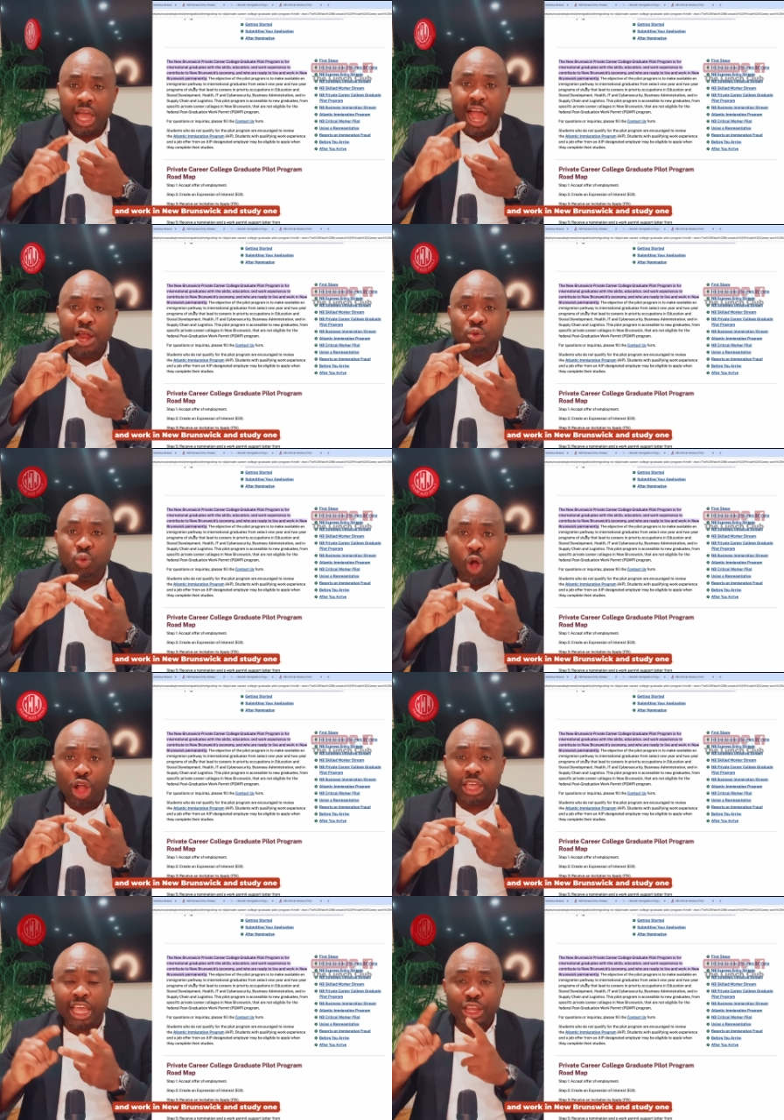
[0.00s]
and
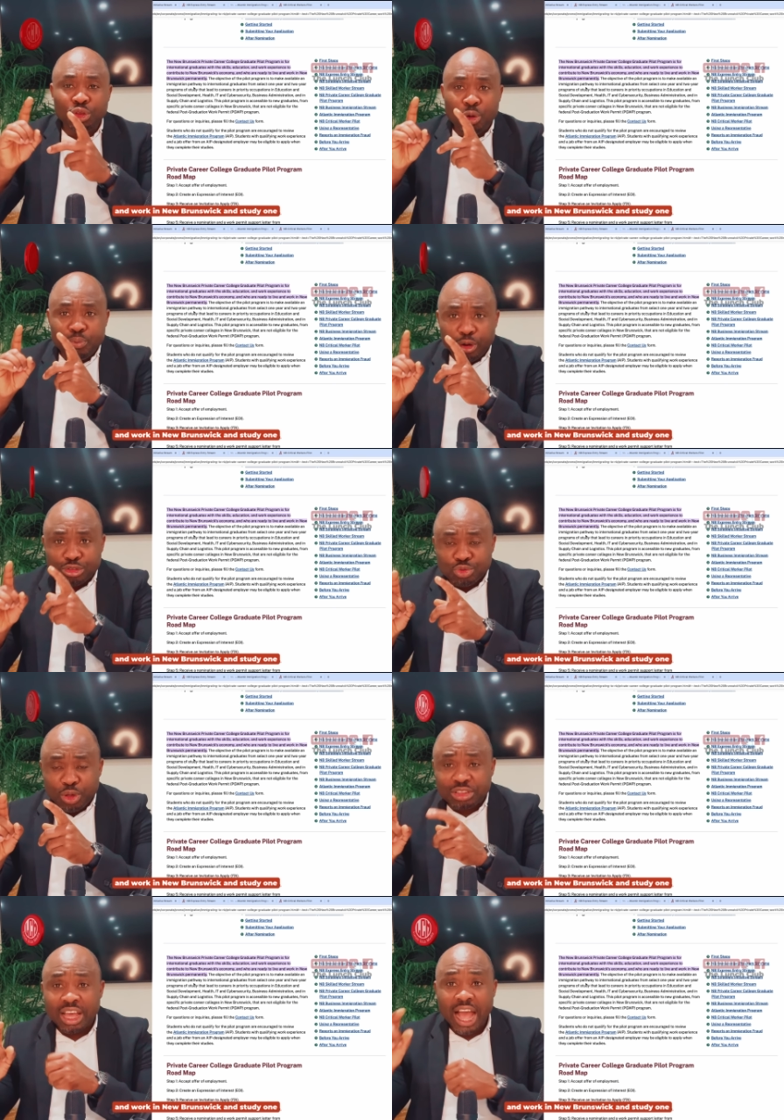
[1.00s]
work in New
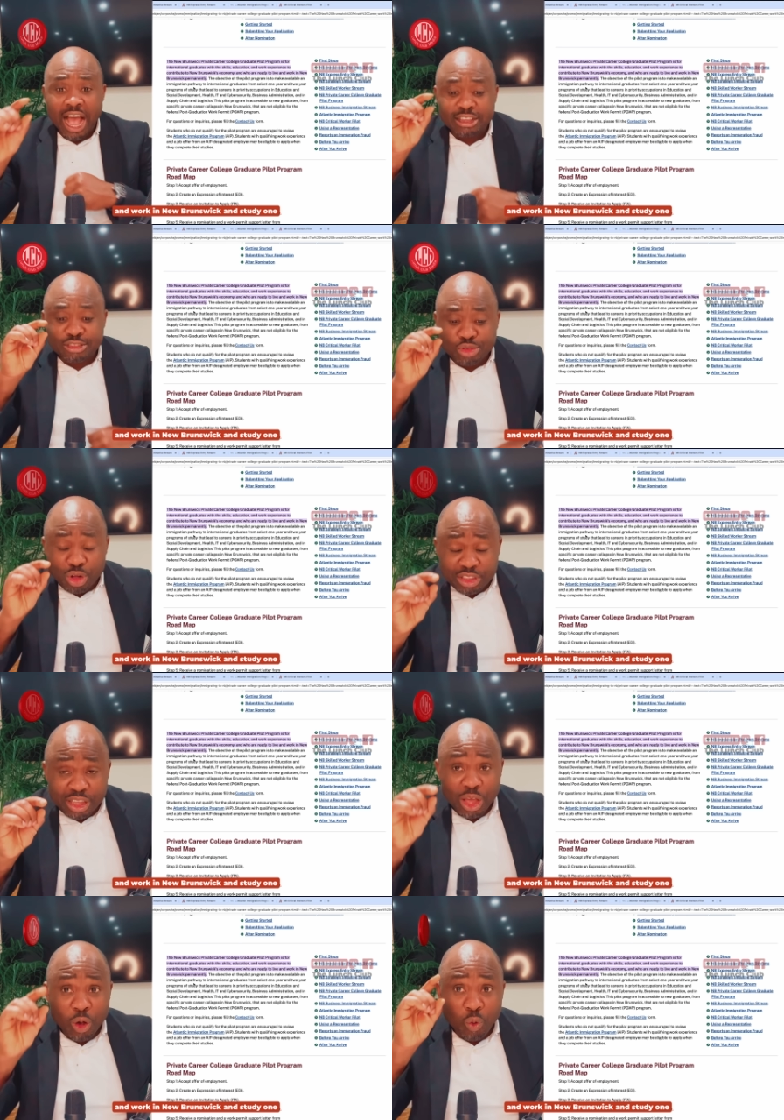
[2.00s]
Brunswick and
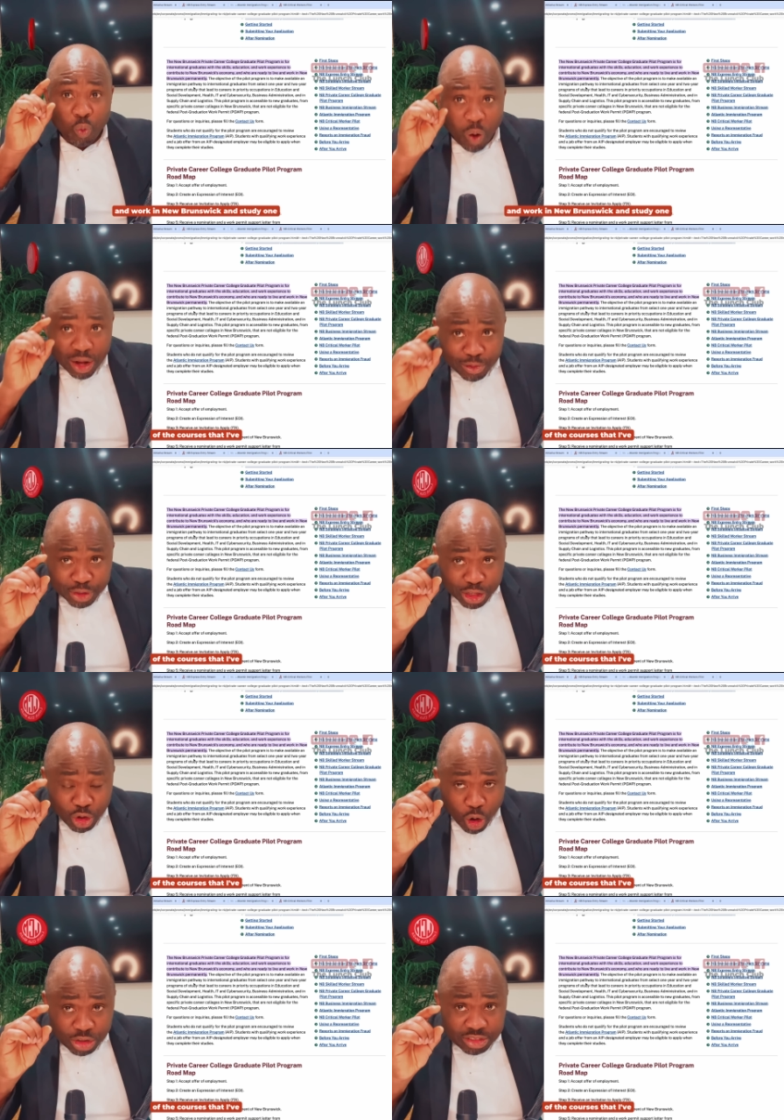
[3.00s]
study one of the
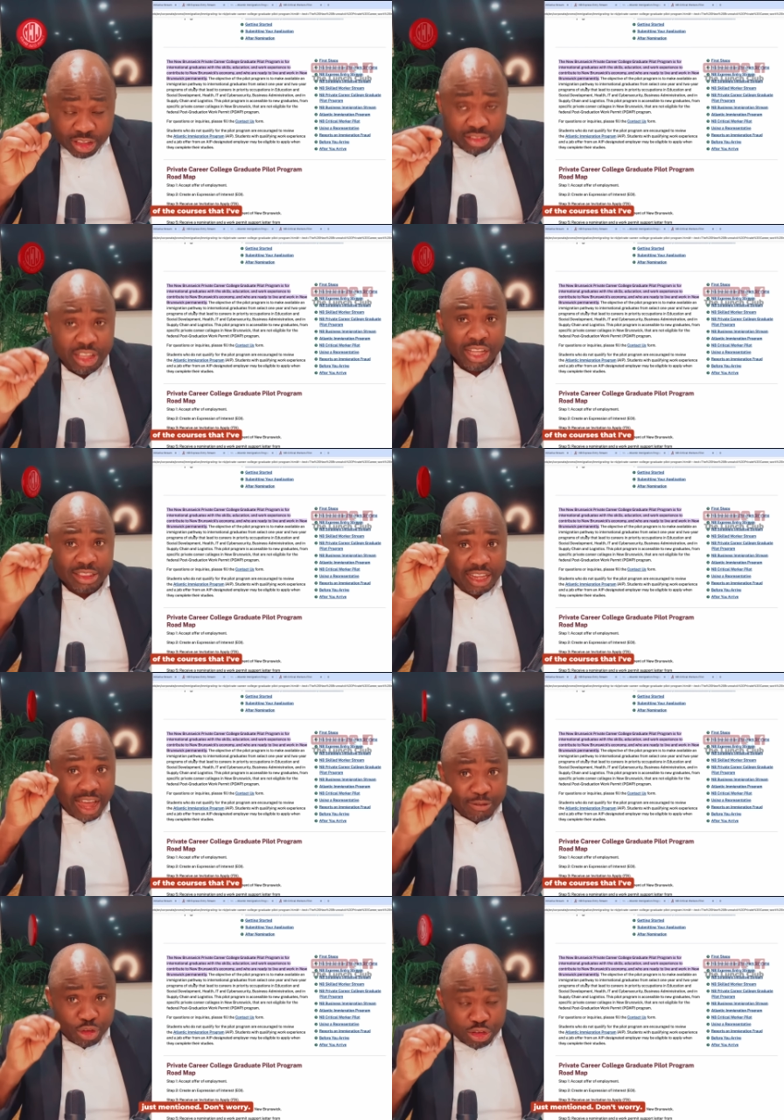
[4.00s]
courses that
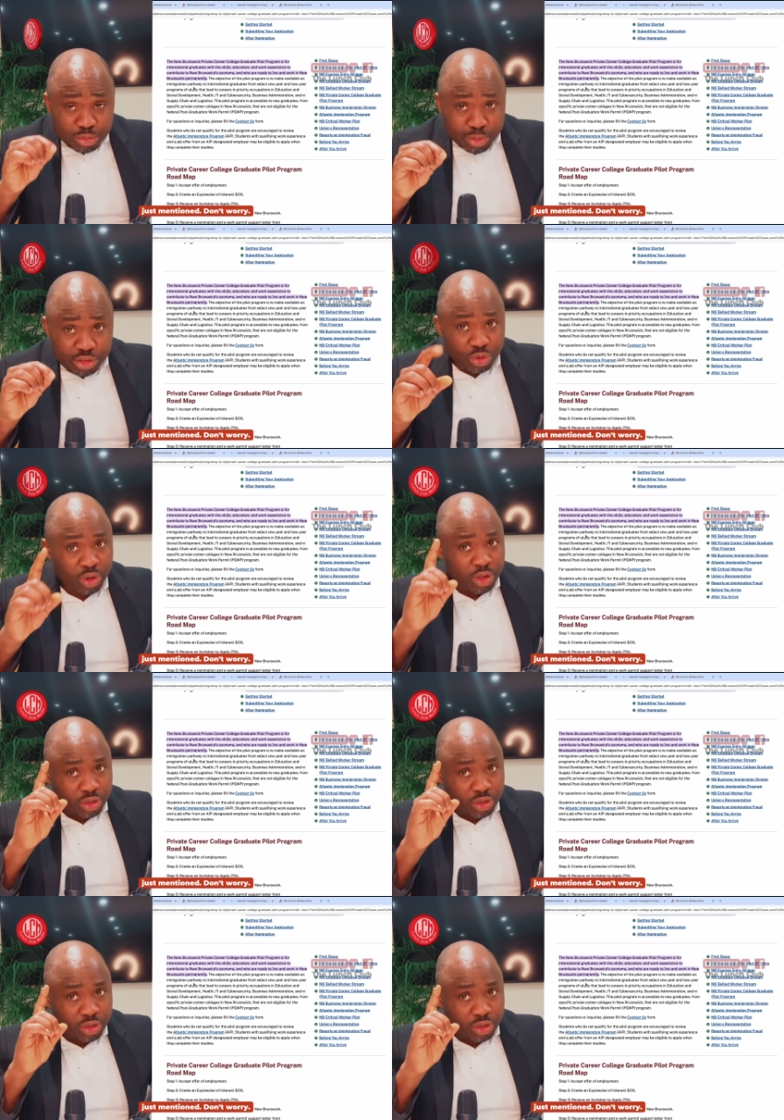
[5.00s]
I've just mentioned.